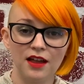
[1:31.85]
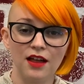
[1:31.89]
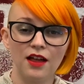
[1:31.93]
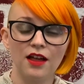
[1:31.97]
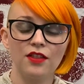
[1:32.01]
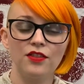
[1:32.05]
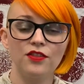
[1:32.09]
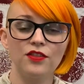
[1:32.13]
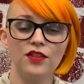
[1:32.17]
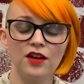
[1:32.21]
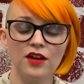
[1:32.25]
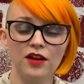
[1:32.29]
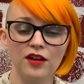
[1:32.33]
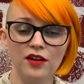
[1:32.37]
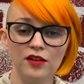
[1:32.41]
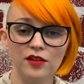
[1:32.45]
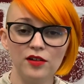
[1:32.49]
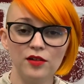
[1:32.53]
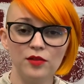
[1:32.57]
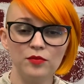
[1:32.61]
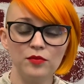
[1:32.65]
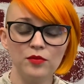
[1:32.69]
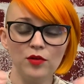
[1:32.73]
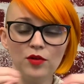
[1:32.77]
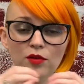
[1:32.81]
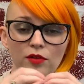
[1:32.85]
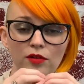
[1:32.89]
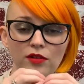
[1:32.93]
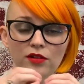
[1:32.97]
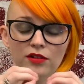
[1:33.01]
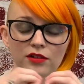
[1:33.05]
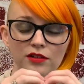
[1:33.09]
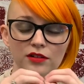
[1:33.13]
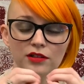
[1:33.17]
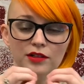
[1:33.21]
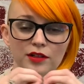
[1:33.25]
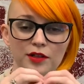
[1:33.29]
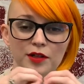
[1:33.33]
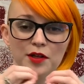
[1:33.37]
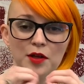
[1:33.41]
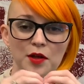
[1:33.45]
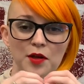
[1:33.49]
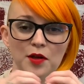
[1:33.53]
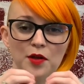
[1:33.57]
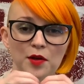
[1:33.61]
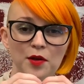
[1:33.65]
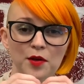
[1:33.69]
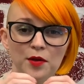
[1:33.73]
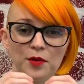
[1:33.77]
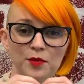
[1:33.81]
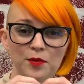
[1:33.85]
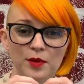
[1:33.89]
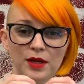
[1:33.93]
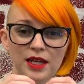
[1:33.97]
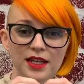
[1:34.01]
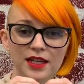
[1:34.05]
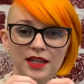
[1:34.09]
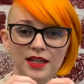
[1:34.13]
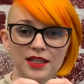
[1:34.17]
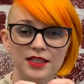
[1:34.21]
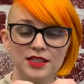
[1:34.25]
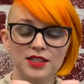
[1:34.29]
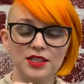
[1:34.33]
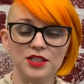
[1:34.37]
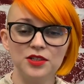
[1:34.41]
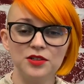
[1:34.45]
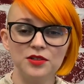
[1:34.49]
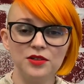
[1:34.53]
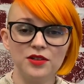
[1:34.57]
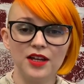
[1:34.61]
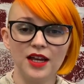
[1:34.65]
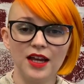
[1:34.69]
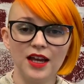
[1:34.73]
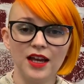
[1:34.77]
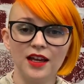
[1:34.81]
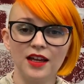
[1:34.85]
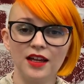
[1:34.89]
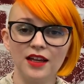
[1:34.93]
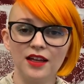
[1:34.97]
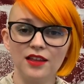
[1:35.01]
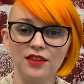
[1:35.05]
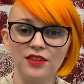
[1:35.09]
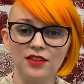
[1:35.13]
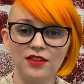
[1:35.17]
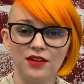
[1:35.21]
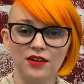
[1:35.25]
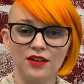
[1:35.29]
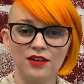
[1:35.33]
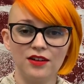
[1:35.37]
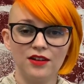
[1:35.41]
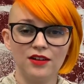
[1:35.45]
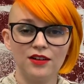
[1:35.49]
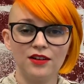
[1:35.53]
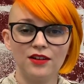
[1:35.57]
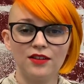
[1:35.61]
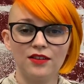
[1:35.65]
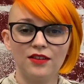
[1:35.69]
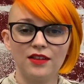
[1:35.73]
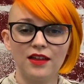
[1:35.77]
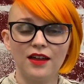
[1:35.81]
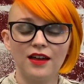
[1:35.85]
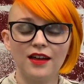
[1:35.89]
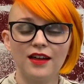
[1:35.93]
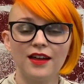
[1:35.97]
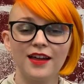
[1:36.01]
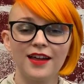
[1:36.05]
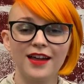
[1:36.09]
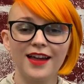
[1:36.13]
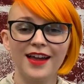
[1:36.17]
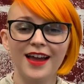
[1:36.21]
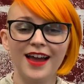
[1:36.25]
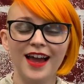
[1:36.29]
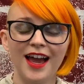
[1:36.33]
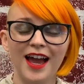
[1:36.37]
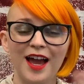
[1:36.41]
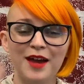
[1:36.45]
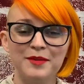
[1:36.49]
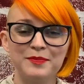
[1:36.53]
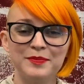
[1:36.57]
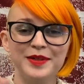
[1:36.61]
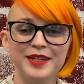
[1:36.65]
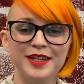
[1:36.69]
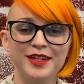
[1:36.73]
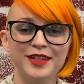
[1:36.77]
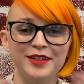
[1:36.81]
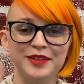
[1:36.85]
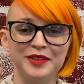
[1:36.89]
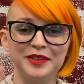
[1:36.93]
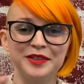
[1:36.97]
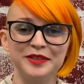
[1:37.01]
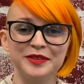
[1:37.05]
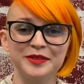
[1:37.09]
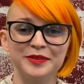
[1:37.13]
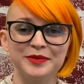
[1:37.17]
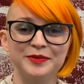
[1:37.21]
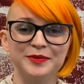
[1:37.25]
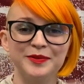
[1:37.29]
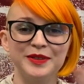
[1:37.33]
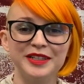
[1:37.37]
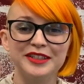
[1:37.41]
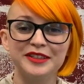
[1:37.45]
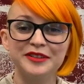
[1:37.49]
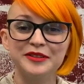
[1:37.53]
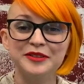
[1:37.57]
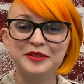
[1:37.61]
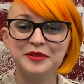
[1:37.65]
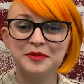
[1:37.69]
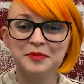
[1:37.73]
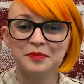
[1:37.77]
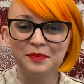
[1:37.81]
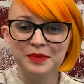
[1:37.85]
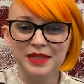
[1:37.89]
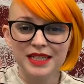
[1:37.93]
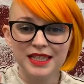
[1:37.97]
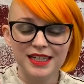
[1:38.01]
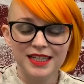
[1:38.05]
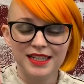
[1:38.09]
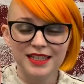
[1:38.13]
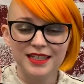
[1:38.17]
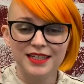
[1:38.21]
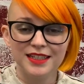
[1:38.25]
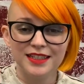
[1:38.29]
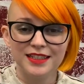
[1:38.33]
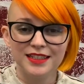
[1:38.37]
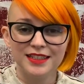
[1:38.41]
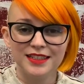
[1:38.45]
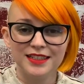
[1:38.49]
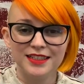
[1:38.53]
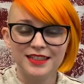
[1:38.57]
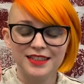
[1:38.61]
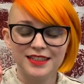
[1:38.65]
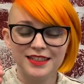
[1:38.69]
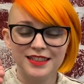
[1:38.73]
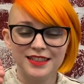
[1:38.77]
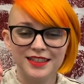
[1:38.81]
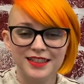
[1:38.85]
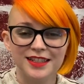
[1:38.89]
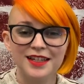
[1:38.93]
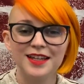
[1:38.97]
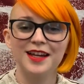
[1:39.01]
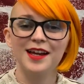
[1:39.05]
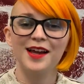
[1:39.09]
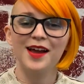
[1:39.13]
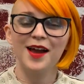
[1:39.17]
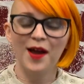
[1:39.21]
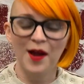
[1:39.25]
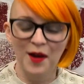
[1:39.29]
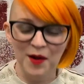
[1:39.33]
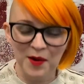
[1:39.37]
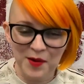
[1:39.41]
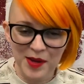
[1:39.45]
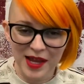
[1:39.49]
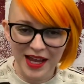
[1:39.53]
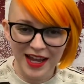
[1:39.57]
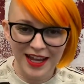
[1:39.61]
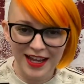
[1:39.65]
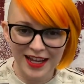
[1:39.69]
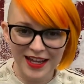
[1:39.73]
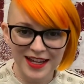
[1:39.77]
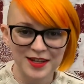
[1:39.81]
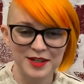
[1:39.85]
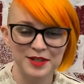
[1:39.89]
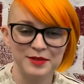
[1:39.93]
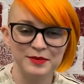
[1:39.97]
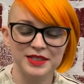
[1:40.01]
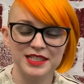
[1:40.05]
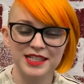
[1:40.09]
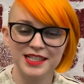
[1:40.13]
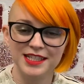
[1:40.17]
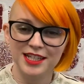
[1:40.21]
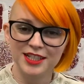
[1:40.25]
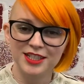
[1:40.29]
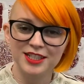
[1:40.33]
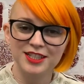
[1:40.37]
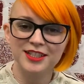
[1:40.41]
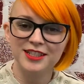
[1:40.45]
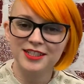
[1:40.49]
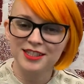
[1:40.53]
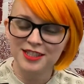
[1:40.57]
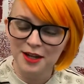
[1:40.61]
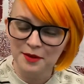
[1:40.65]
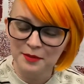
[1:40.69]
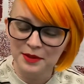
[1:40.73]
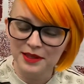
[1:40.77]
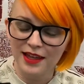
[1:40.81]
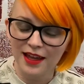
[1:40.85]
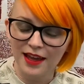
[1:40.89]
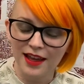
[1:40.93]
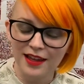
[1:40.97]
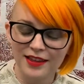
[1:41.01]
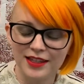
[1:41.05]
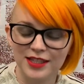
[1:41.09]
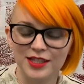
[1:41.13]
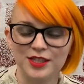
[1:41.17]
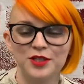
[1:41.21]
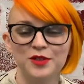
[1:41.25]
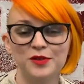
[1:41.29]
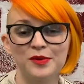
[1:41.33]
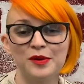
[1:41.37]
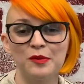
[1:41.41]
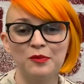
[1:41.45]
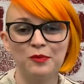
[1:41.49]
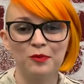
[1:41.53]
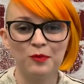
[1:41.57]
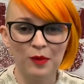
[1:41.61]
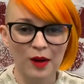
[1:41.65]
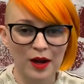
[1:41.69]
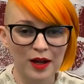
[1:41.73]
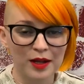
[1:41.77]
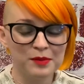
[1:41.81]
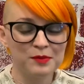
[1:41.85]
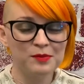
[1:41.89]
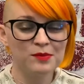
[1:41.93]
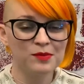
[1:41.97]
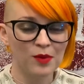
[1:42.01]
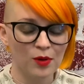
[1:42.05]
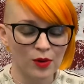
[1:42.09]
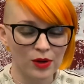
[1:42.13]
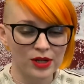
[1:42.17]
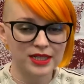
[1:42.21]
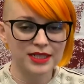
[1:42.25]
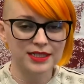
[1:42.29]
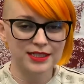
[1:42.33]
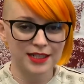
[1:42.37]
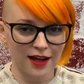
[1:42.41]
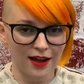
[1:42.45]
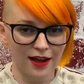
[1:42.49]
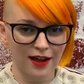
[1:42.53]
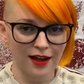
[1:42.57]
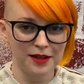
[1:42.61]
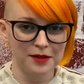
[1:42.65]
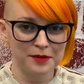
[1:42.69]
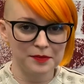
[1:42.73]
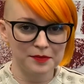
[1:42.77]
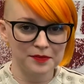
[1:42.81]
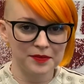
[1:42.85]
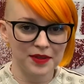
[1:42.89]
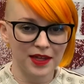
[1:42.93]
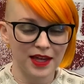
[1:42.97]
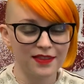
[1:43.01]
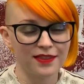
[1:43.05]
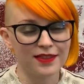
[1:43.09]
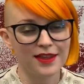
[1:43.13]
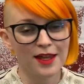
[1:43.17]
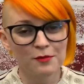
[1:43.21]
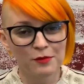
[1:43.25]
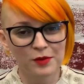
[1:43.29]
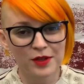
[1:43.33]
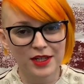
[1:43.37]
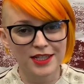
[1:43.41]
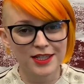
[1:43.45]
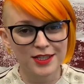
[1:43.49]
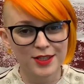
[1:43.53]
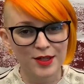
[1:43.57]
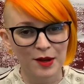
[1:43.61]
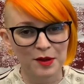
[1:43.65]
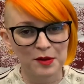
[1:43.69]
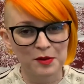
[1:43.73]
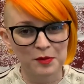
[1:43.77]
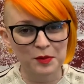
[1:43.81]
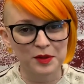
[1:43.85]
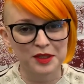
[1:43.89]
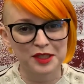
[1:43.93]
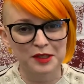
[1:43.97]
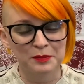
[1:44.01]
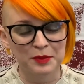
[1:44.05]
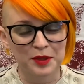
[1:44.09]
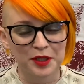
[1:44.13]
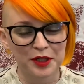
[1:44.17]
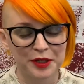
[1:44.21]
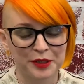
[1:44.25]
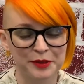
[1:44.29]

The more we get together, the happier we'll be. Okay, we did such a good job on that. Let's do it one more time, and then we'll get started with the book.